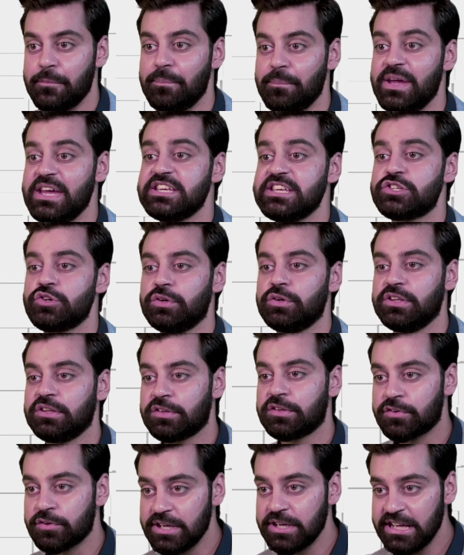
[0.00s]
based on the
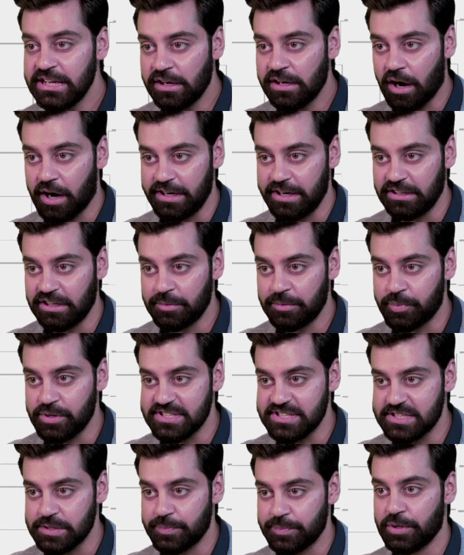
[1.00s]
three cardinal
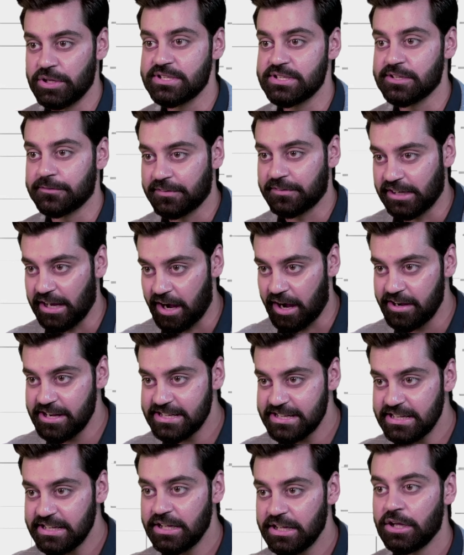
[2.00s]
principles of
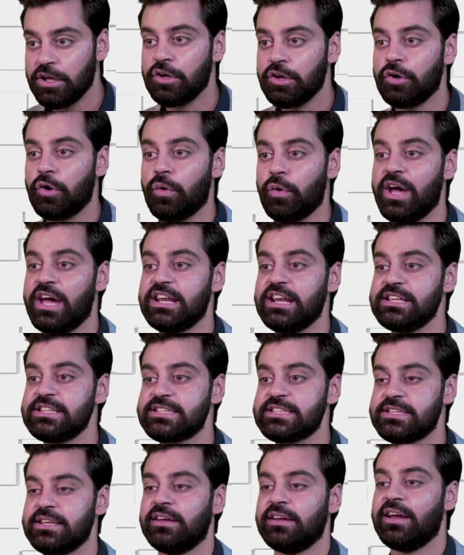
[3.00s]
clarity,
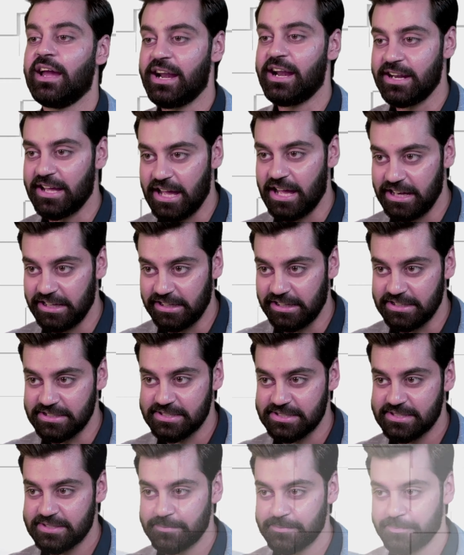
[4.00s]
coherence, and elegance.